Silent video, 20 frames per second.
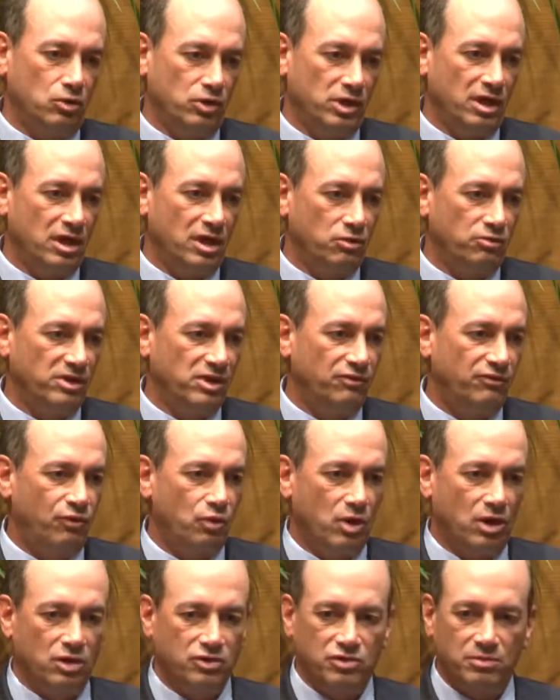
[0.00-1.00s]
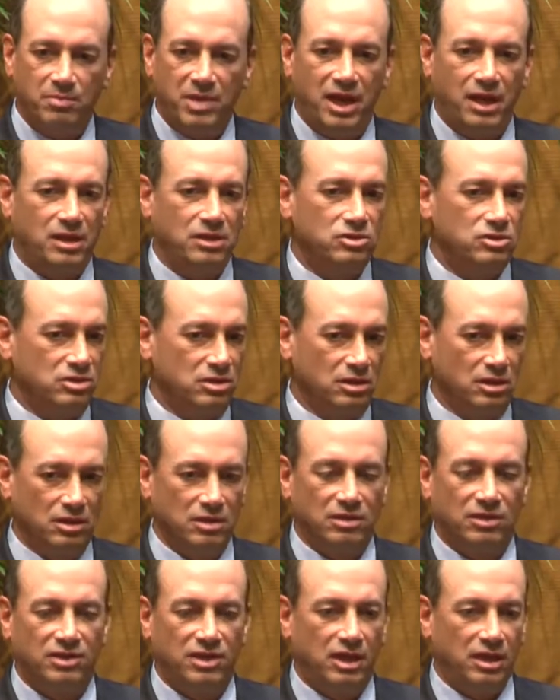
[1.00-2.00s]
or you got to read a 400-page
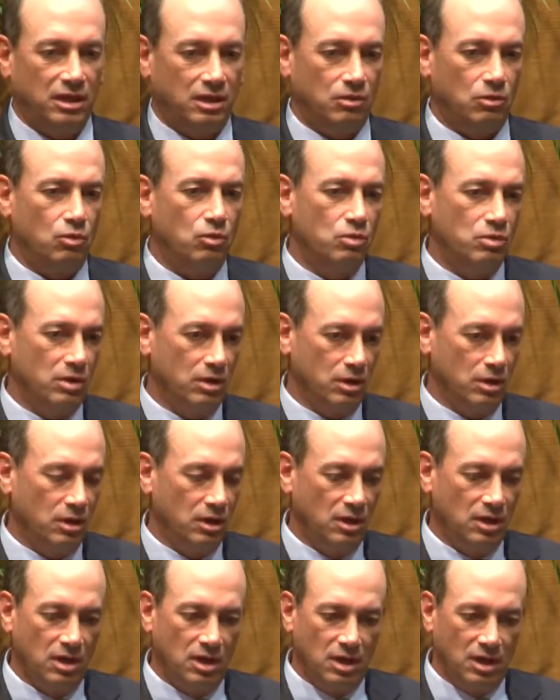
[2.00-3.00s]
thing, or